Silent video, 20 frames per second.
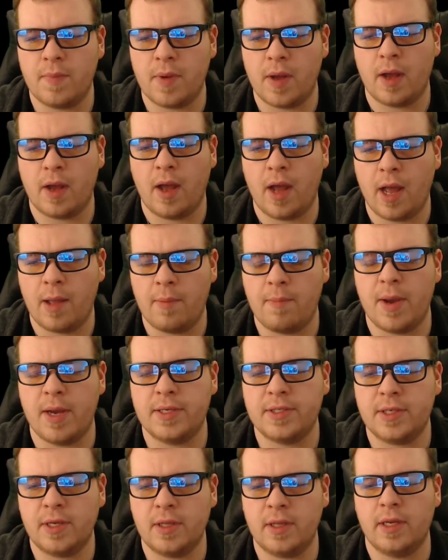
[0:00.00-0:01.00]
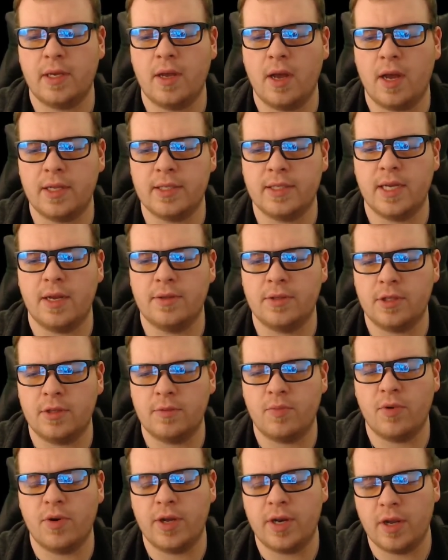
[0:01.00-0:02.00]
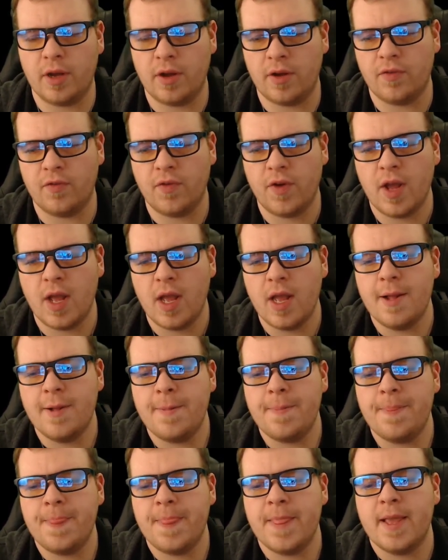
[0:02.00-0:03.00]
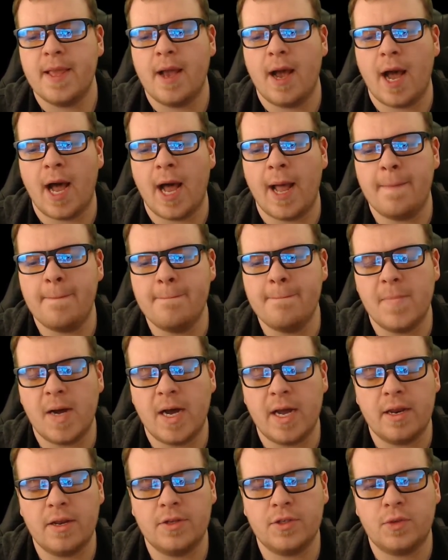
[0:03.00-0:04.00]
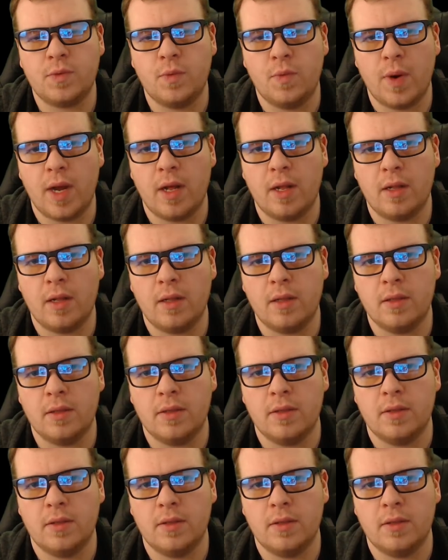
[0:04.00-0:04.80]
I basically got down to the point of I might as well